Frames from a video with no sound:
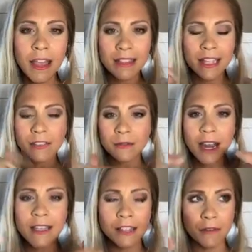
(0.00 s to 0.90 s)
These
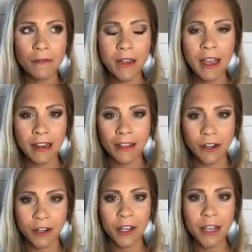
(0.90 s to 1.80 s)
ranks are fun and they're
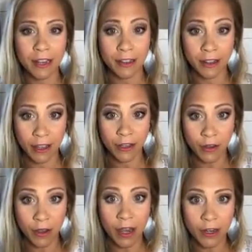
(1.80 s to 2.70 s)
good and
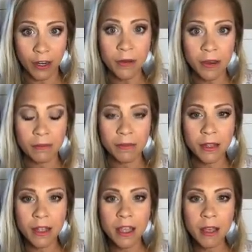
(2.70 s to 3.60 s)
you got to do them.
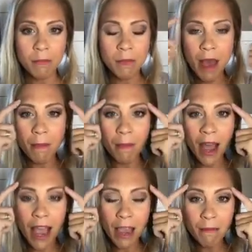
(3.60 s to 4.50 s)
But
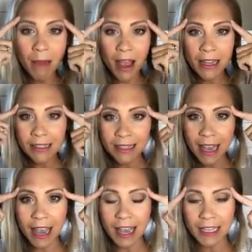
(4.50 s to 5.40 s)
my
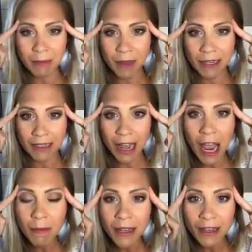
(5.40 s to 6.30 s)
mindset has been
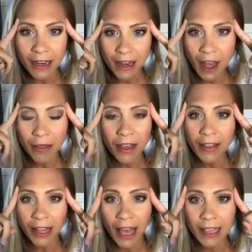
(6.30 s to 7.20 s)
diamond and nothing
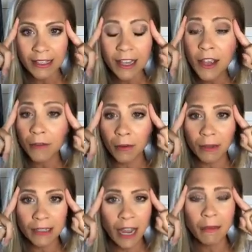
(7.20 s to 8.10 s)
less from the
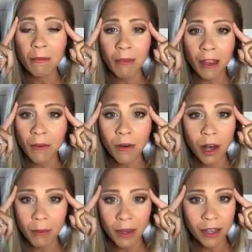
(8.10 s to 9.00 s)
time that Michael
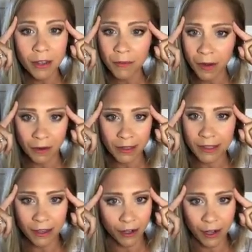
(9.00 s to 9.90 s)
called me on the phone and
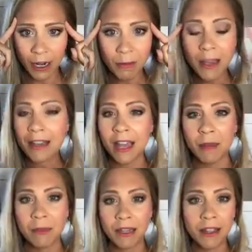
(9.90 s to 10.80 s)
said, you're going to be a
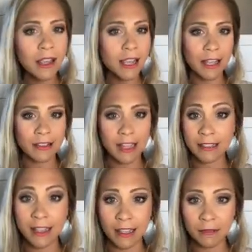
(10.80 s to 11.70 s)
diamond. That's
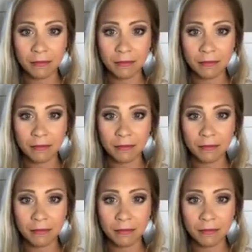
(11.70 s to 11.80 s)
it.